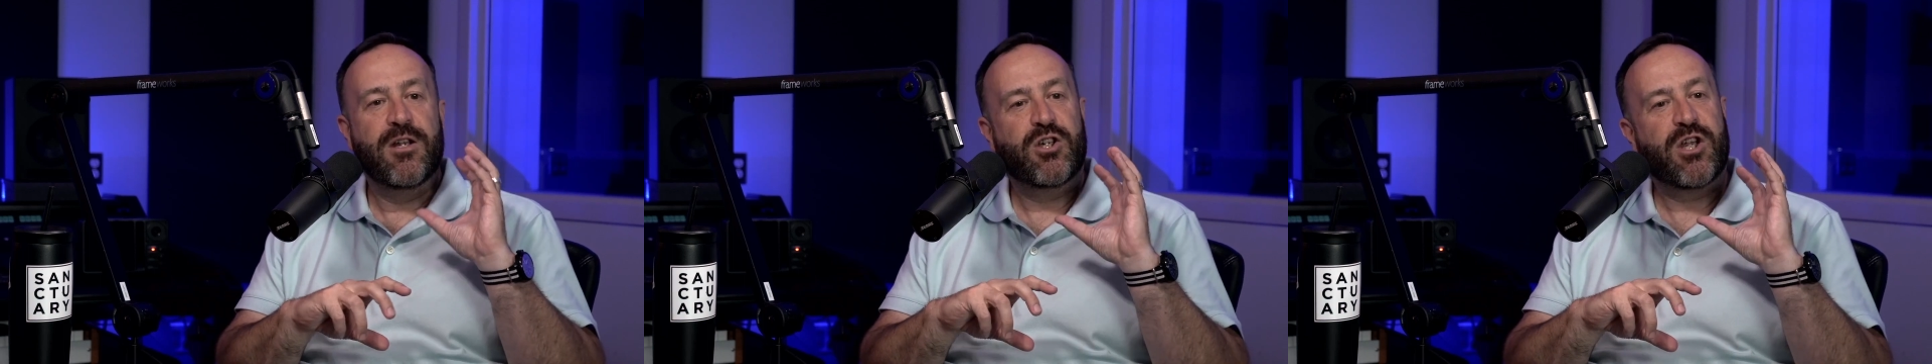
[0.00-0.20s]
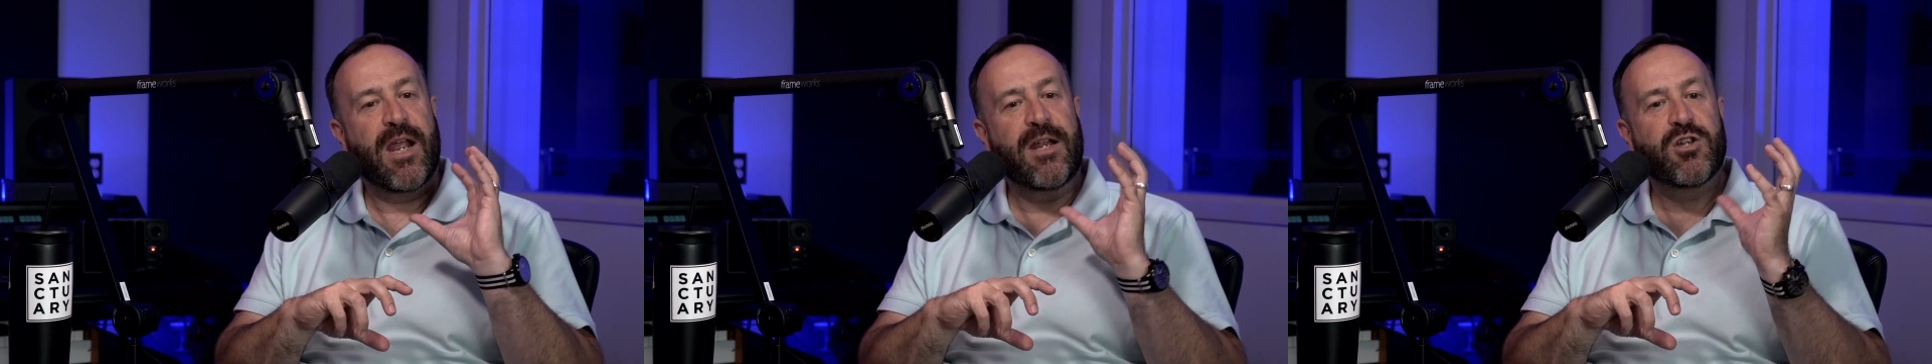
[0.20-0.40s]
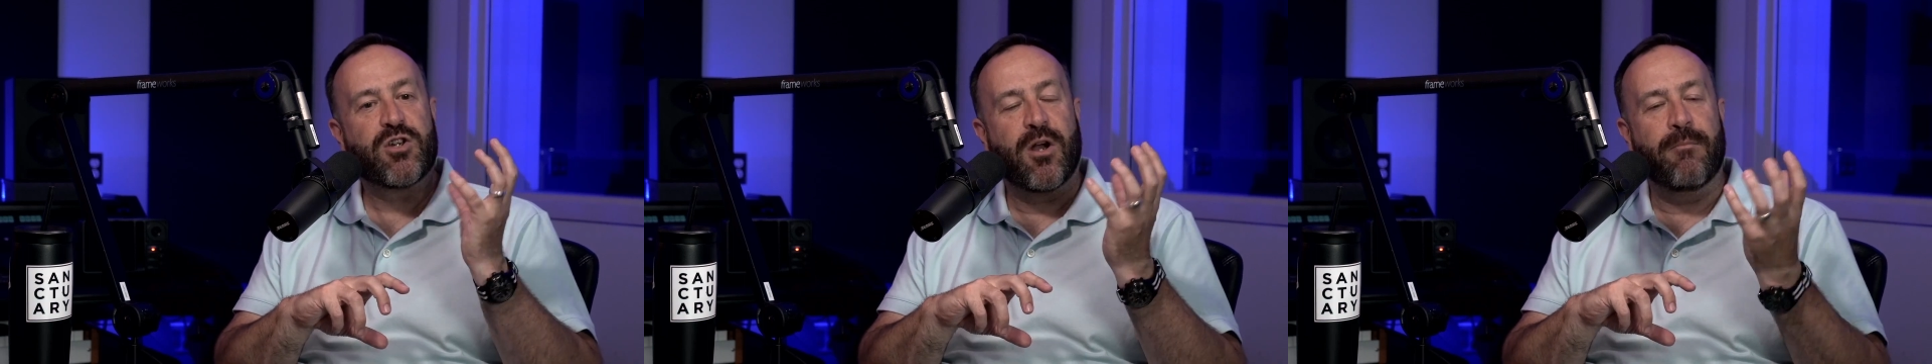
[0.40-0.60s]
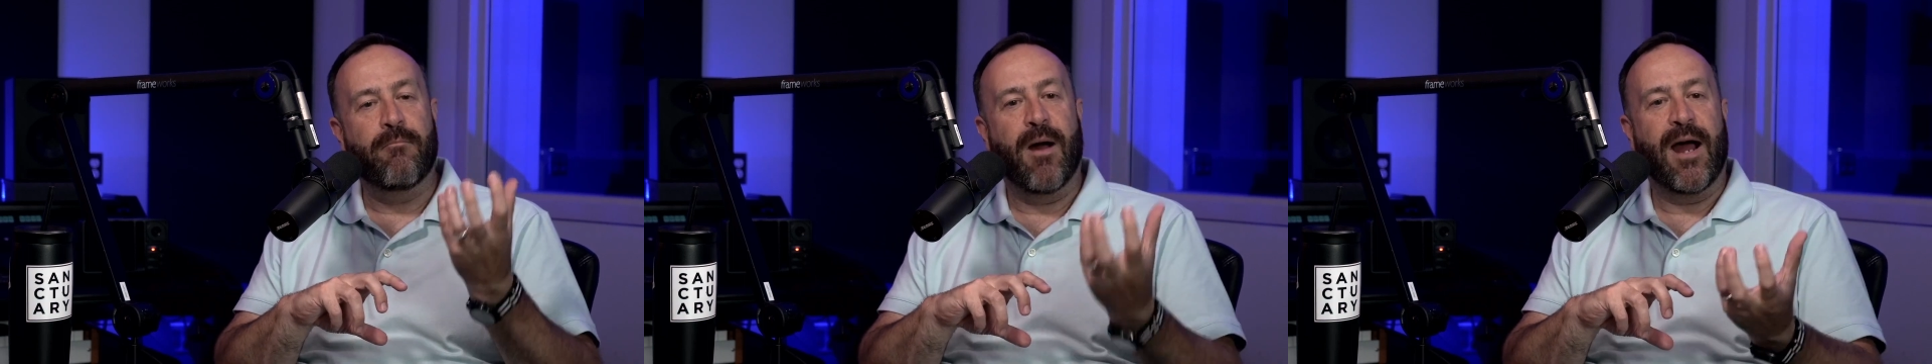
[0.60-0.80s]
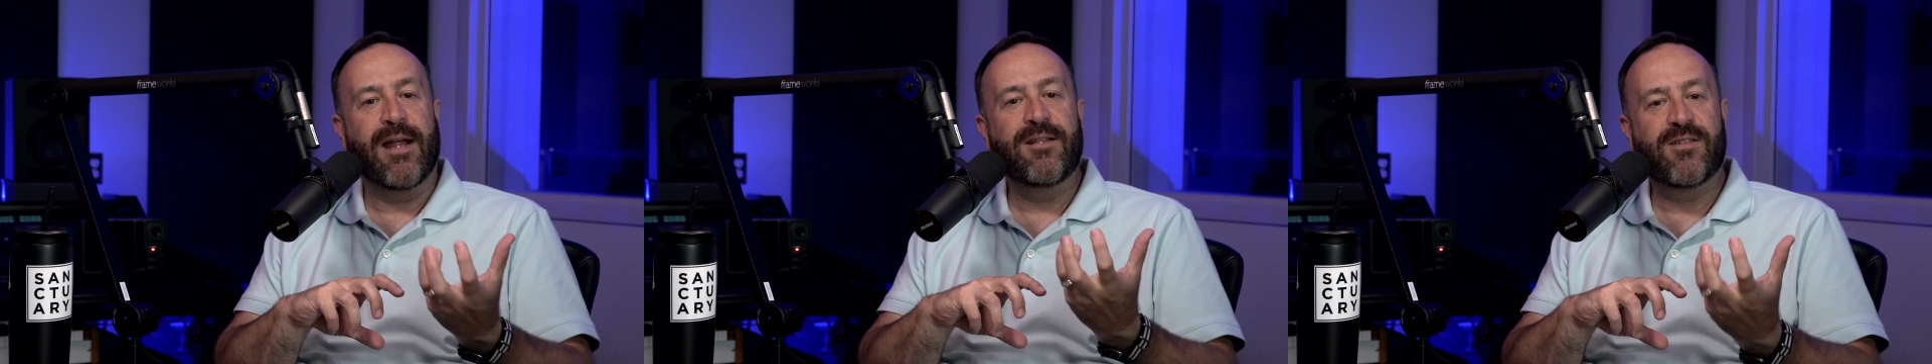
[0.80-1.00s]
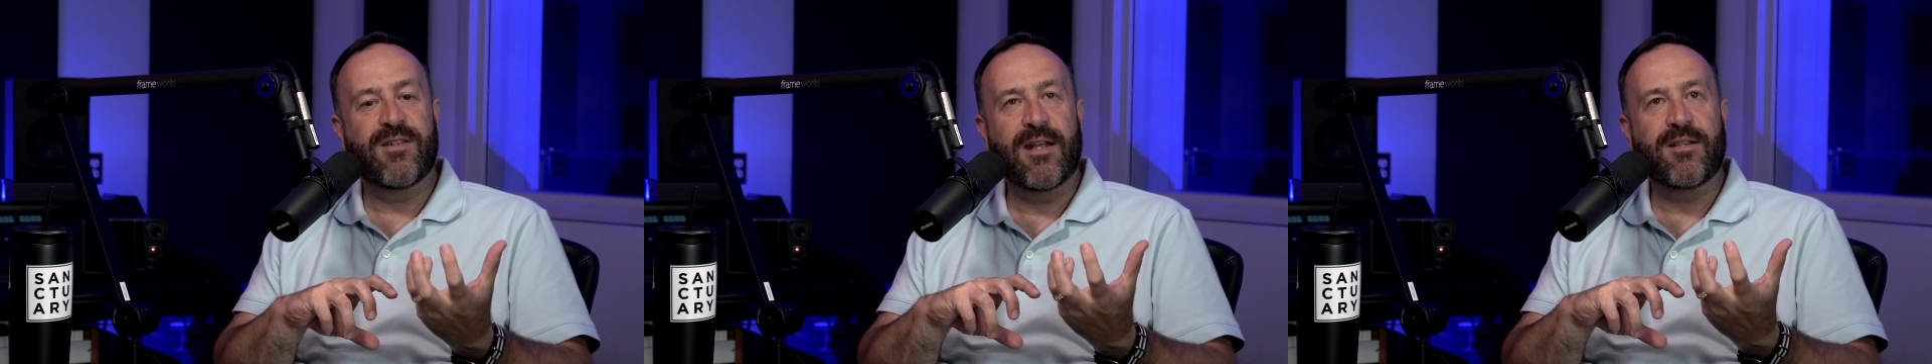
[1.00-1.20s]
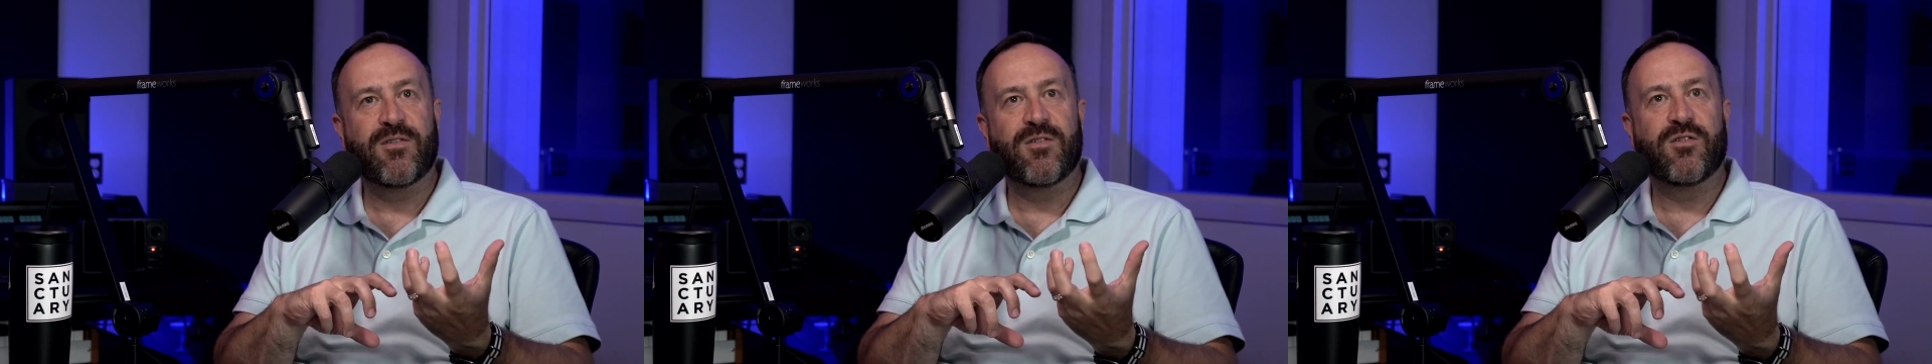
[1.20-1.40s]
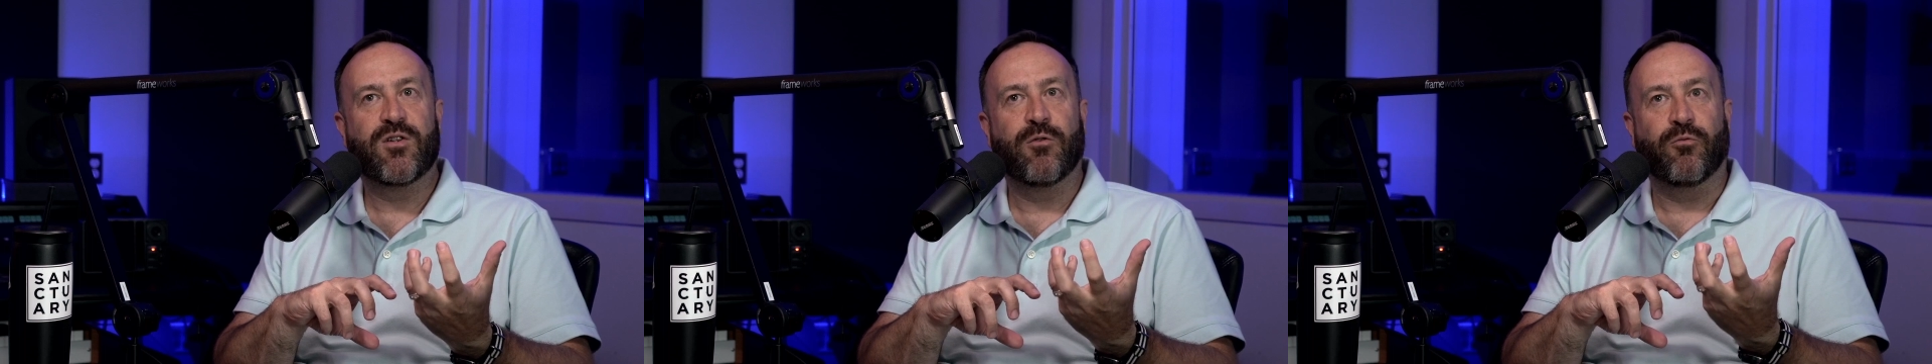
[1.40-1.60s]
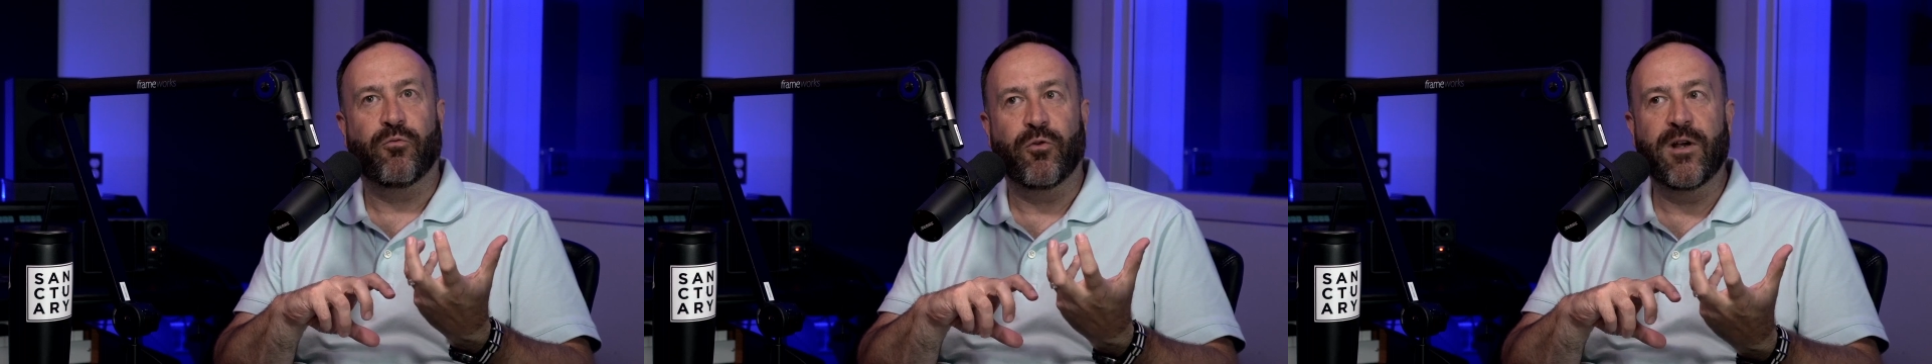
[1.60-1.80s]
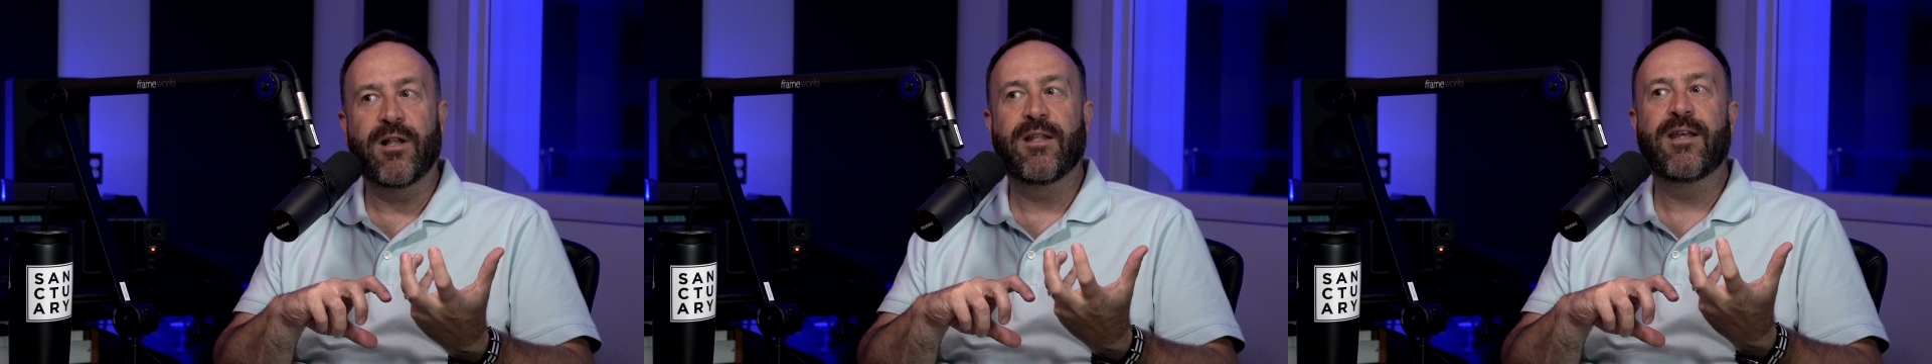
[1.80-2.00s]
changed our mindsets to
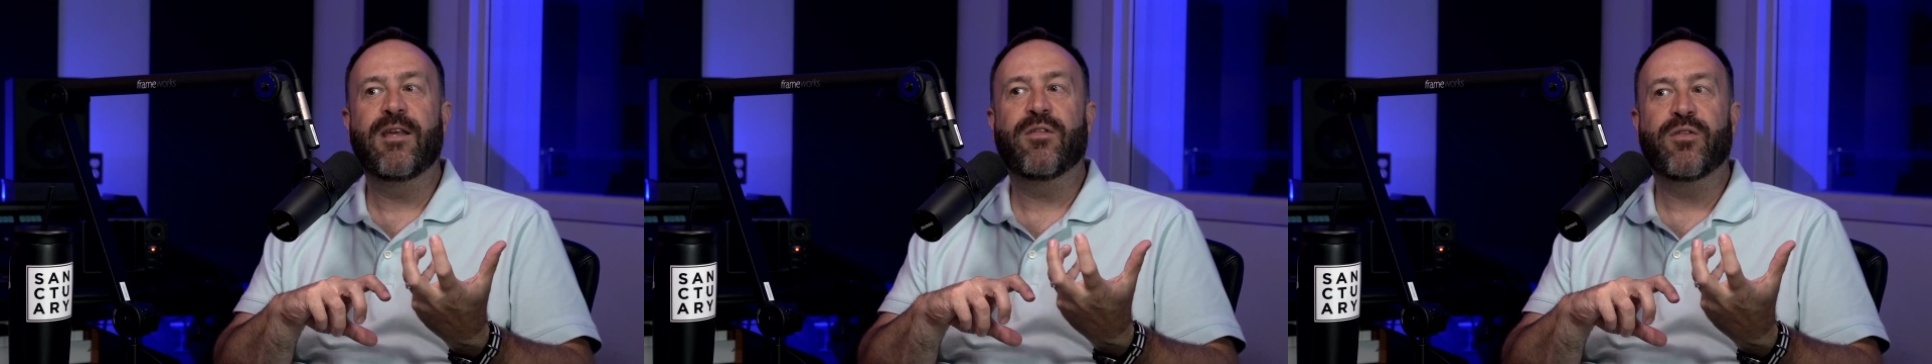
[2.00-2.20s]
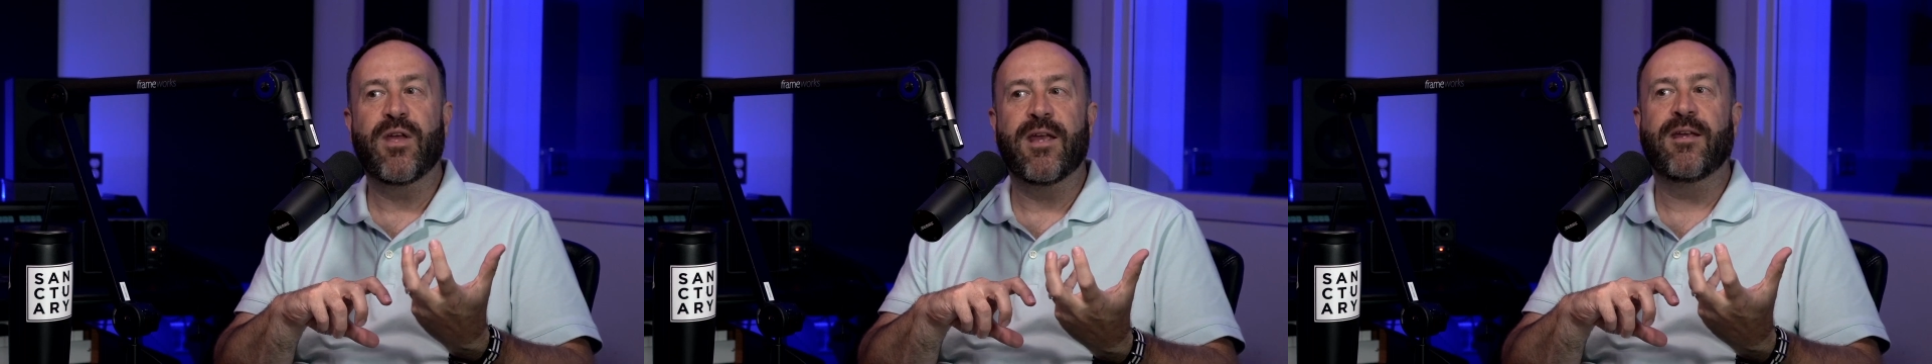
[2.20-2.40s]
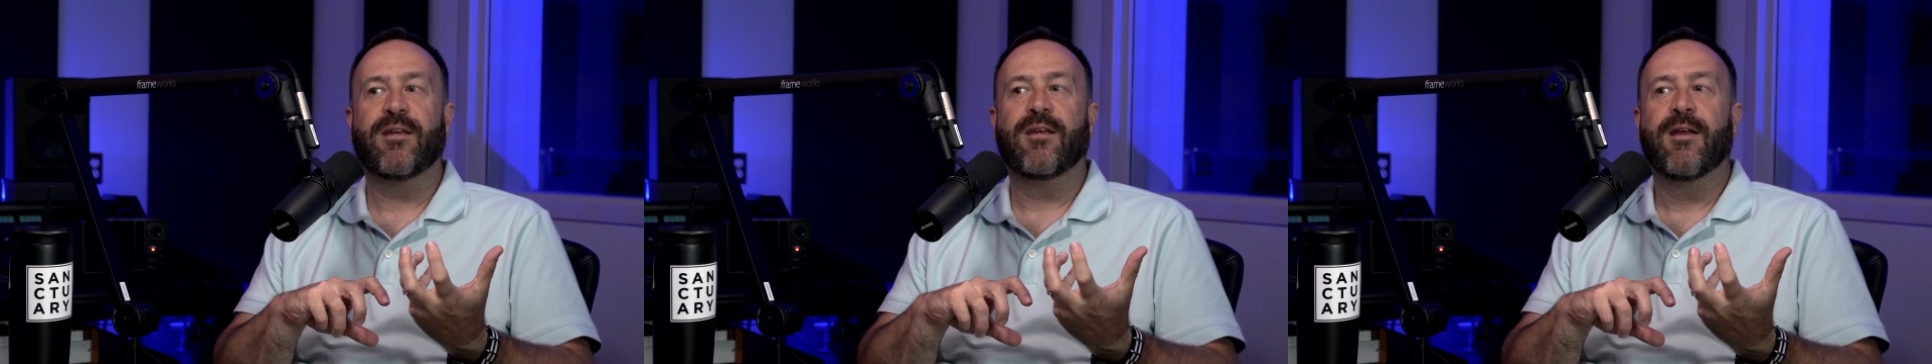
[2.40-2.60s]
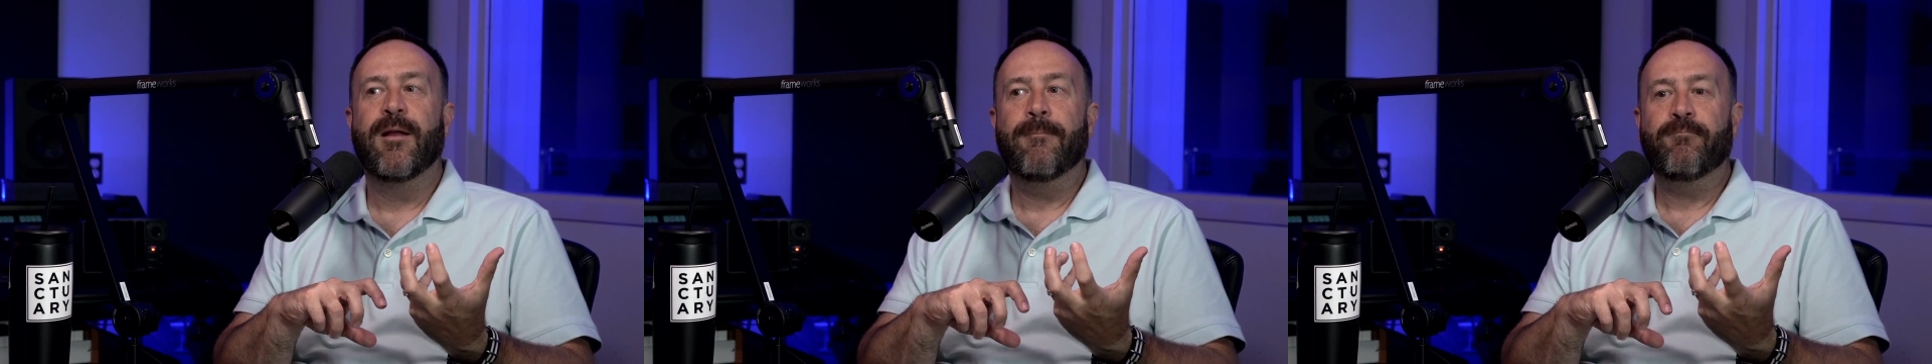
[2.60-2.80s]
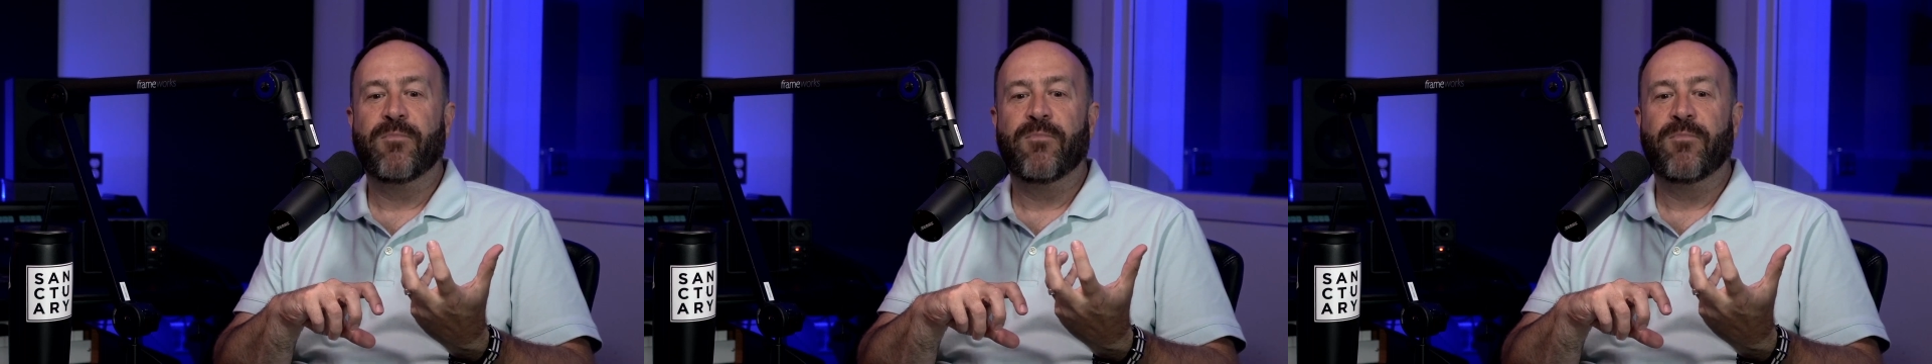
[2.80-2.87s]
really think.